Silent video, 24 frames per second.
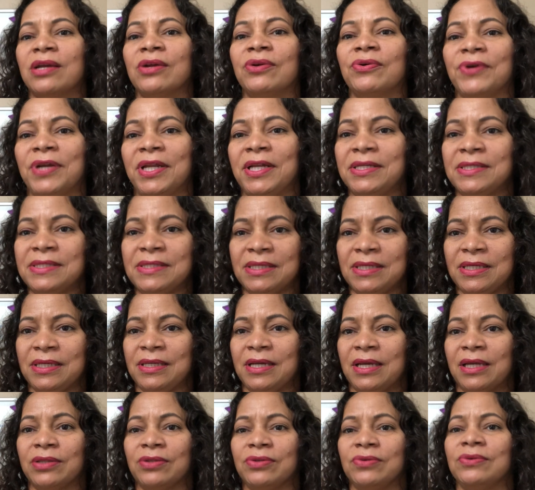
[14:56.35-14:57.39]

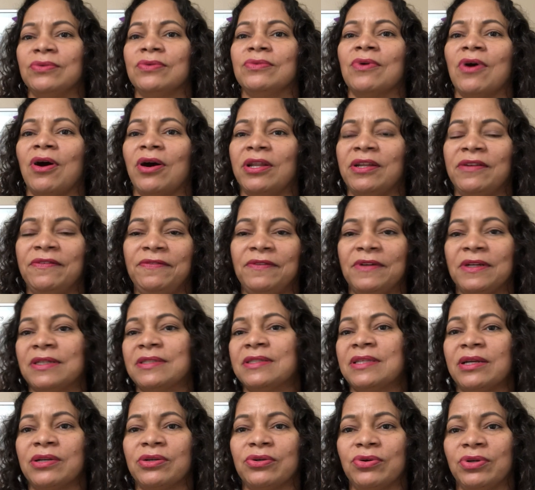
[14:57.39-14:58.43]
crazy and do other things
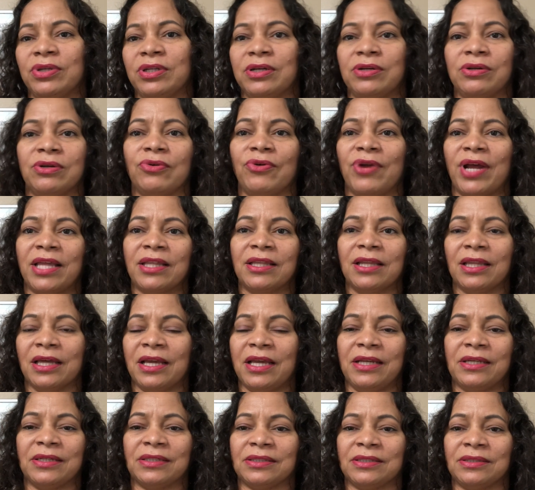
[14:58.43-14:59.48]
that you're going to regret
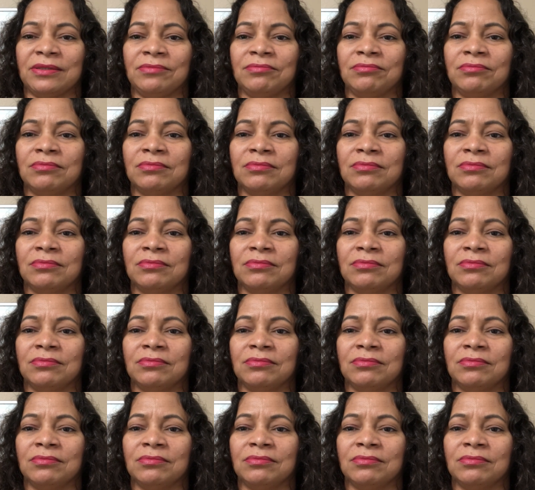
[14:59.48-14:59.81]
later?